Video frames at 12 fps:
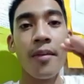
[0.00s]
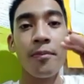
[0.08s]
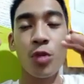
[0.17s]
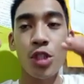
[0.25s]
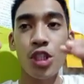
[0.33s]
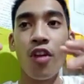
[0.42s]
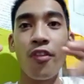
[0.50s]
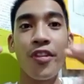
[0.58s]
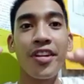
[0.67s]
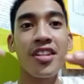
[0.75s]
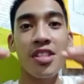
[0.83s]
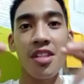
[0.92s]
which
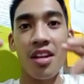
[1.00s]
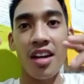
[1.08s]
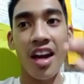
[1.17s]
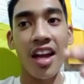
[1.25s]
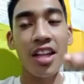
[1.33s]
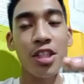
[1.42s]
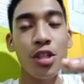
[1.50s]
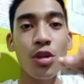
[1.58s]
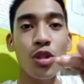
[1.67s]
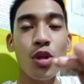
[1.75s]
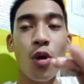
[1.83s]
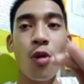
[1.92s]
governs the
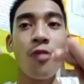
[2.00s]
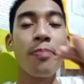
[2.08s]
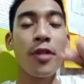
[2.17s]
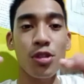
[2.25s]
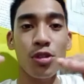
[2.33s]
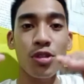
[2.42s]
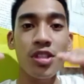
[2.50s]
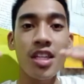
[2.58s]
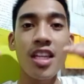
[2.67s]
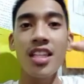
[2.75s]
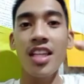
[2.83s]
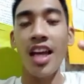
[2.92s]
relations of persons
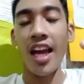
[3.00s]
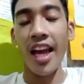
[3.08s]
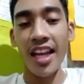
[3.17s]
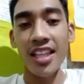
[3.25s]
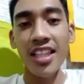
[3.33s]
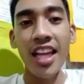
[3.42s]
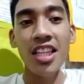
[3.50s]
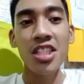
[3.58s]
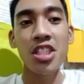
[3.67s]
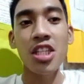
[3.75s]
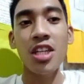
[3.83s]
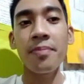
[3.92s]

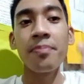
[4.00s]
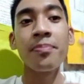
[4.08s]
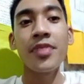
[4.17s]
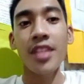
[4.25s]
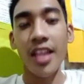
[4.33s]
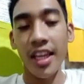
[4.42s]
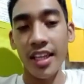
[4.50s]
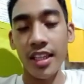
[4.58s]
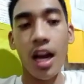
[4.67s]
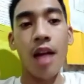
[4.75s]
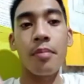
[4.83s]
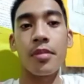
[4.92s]
engaging in
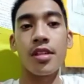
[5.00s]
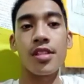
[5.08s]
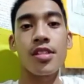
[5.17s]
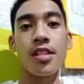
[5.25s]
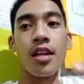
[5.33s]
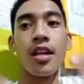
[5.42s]
commerce,